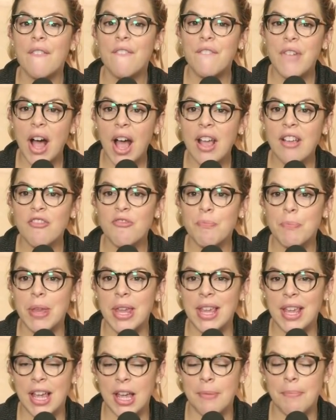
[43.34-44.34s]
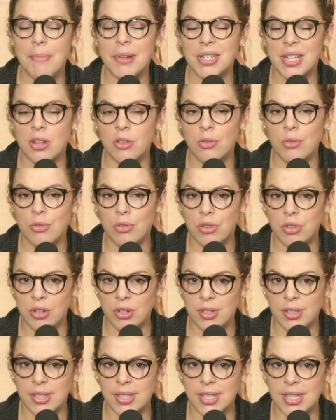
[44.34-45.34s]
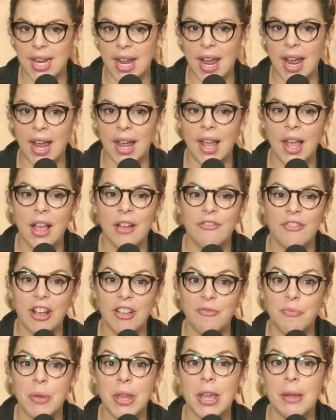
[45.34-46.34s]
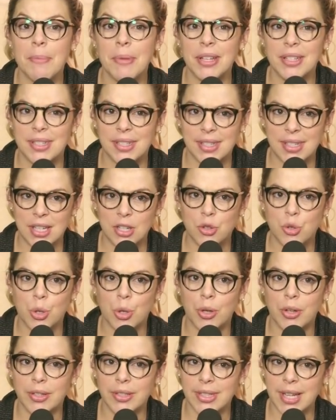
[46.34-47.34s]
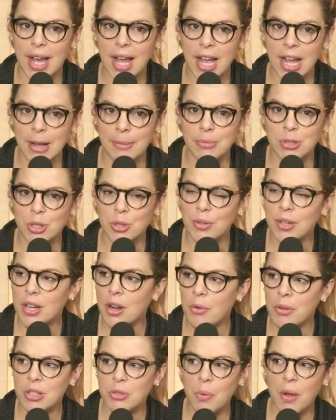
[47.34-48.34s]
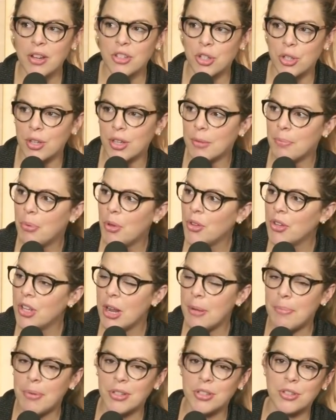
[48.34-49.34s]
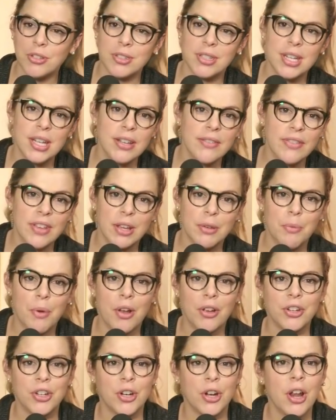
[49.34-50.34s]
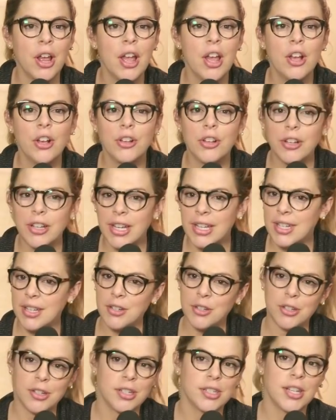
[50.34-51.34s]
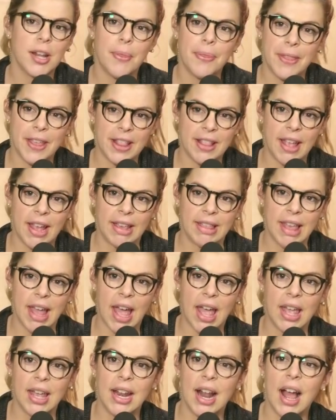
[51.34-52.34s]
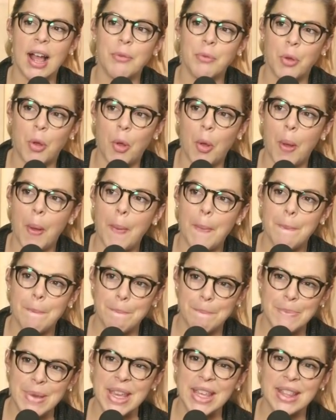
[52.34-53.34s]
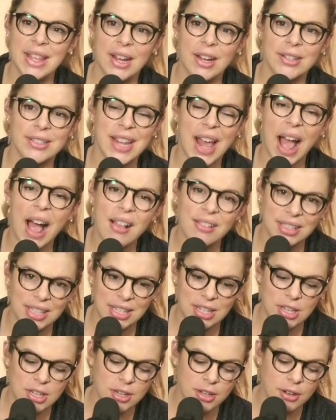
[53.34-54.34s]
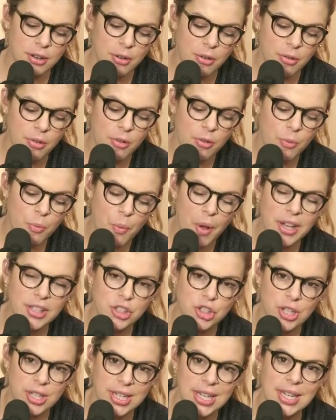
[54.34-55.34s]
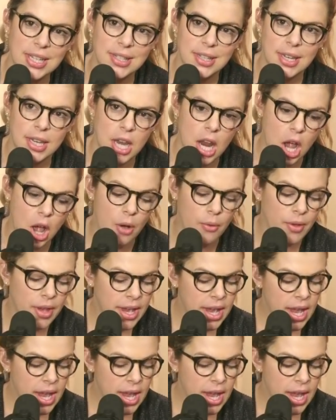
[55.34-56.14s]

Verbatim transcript: 5 p.m. Monday through Thursday, 5 p.m. Central Time. So you can always watch it. You can pull it up on your TV while you're cooking dinner or something like that. And I will be there telling you what you need to know